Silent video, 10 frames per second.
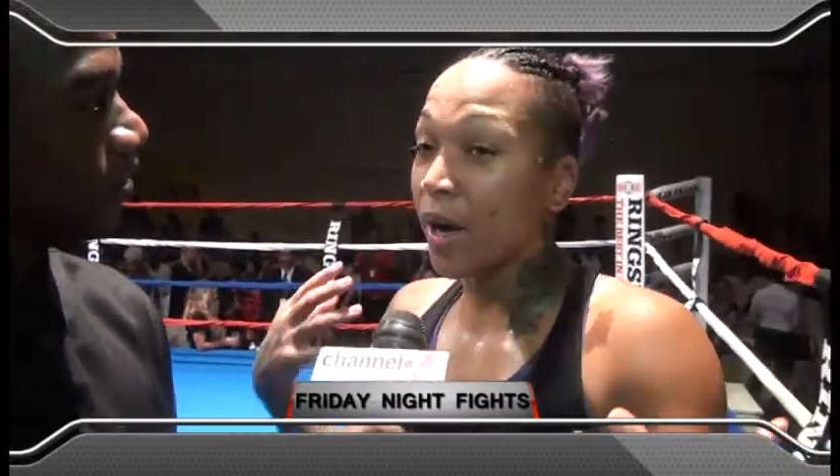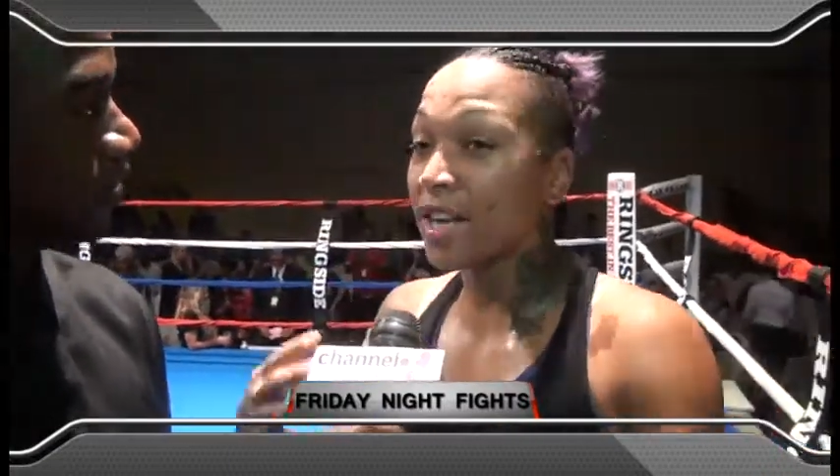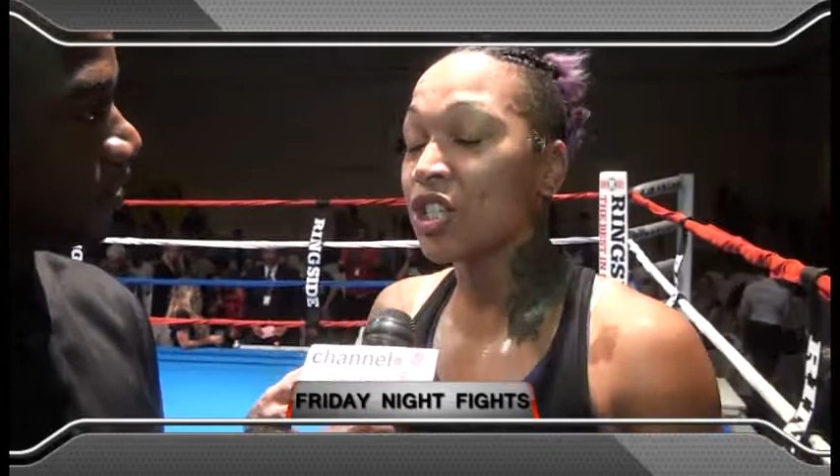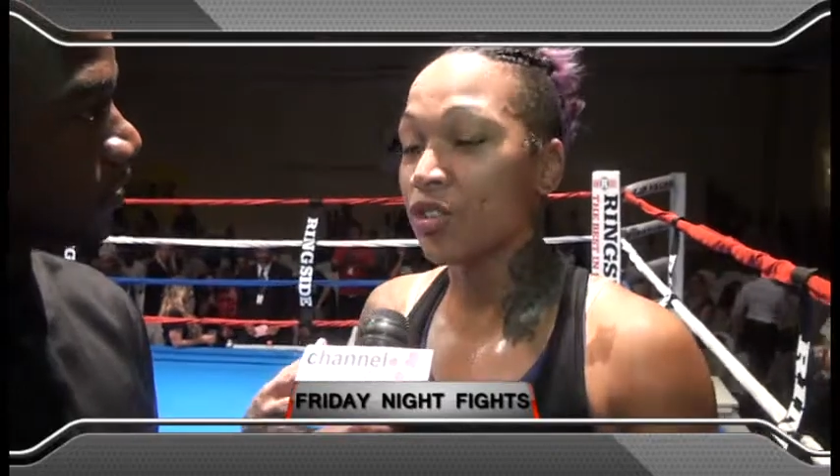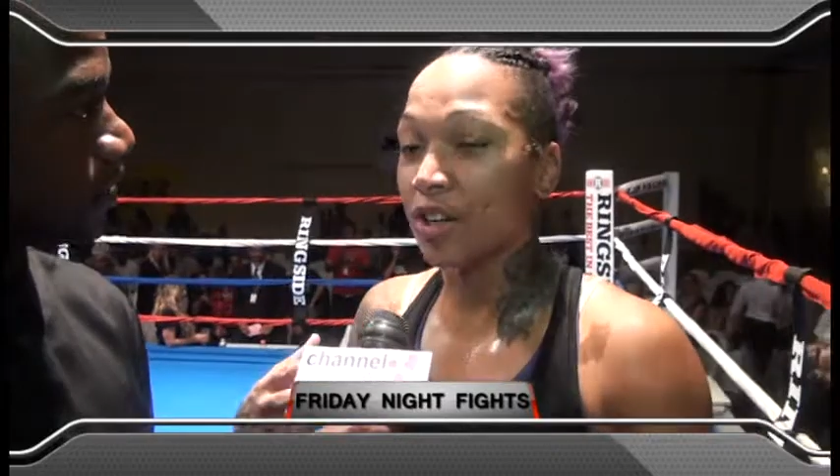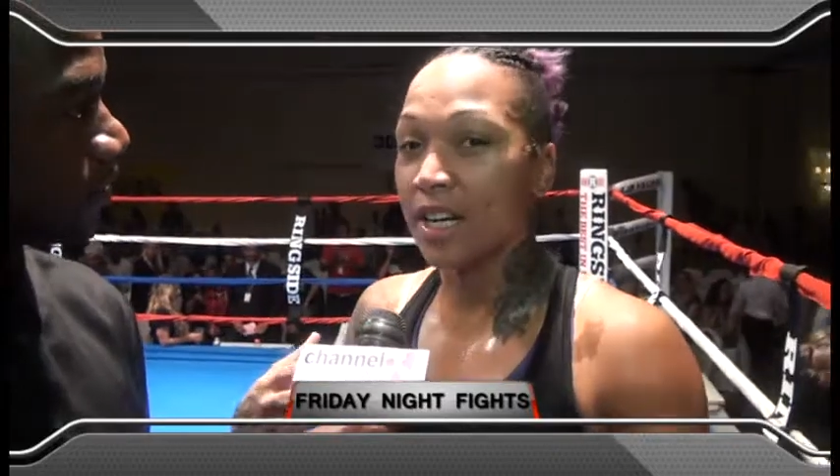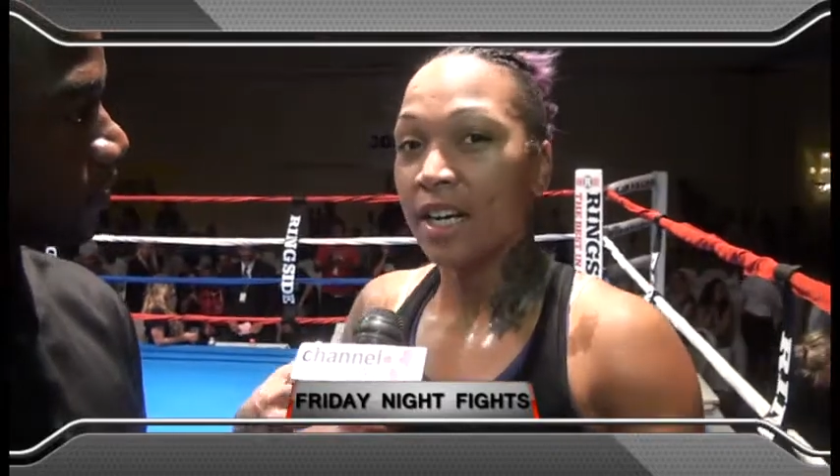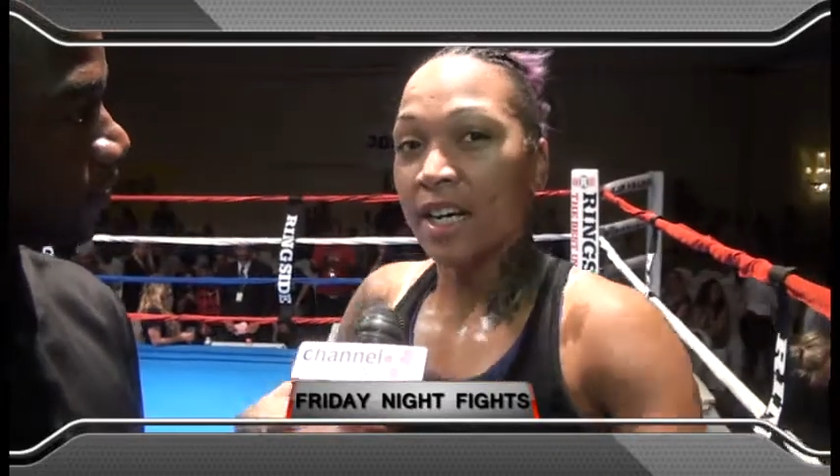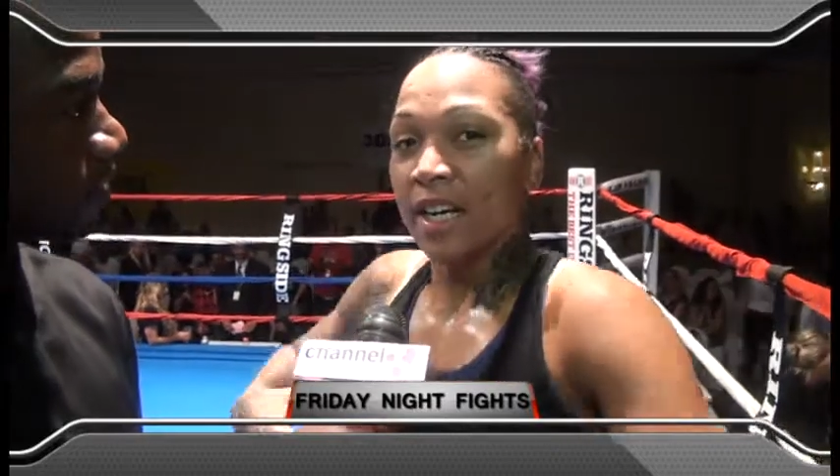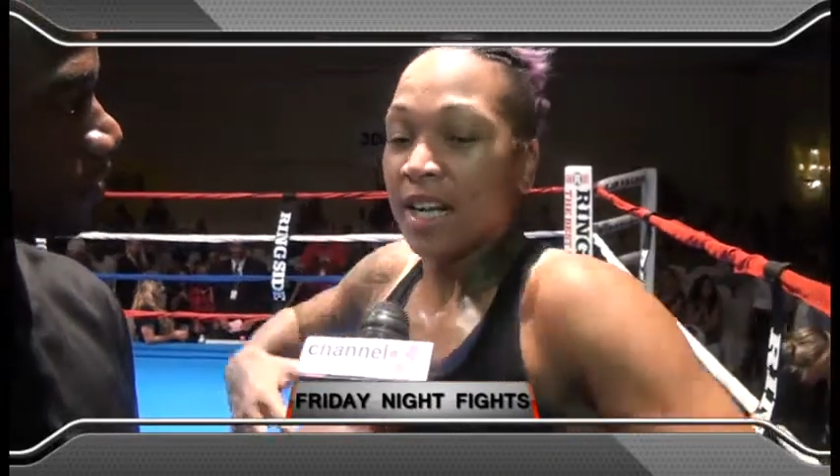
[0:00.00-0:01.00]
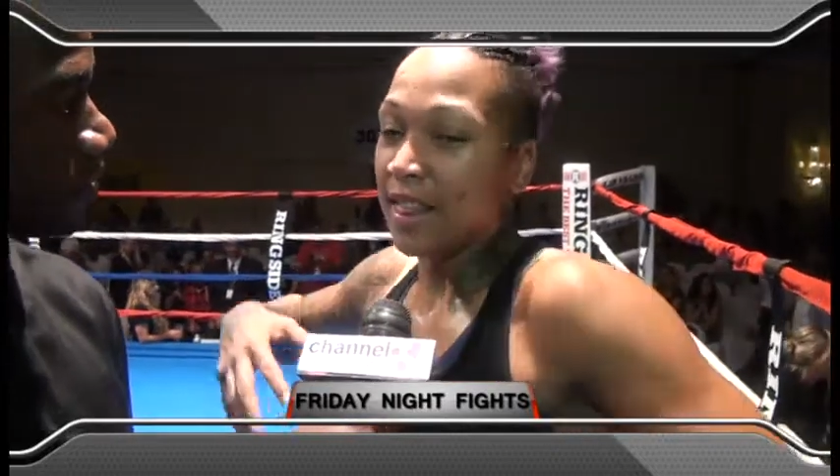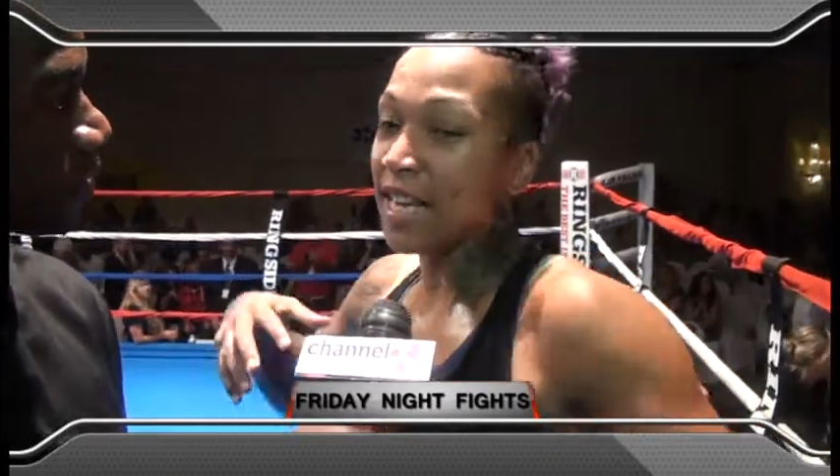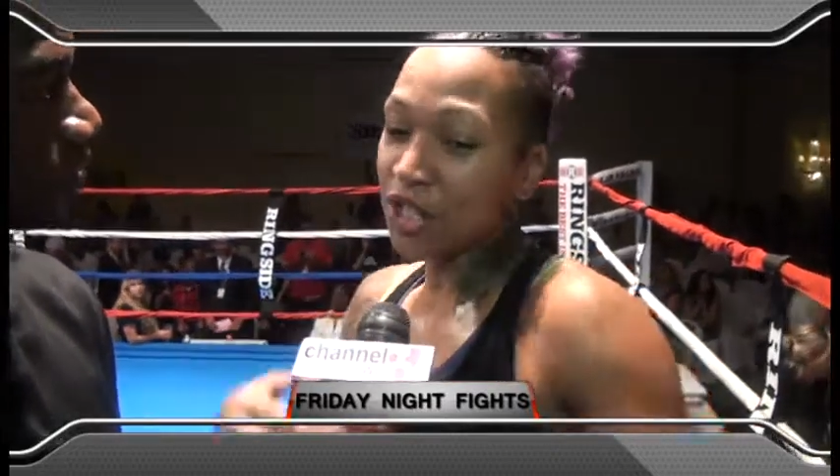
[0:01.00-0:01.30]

history, they